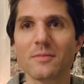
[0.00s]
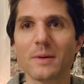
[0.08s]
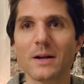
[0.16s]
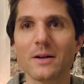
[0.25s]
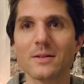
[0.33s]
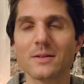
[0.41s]

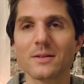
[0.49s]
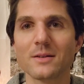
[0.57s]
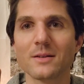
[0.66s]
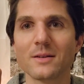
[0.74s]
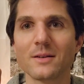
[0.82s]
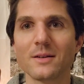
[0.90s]
pilot
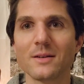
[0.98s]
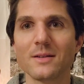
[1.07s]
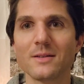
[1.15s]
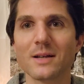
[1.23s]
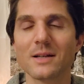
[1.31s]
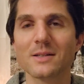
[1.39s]

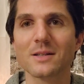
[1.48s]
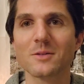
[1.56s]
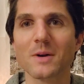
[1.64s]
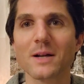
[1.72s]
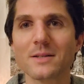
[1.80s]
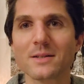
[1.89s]
takes his
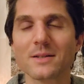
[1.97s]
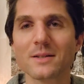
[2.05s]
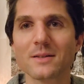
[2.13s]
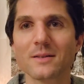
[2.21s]
rest.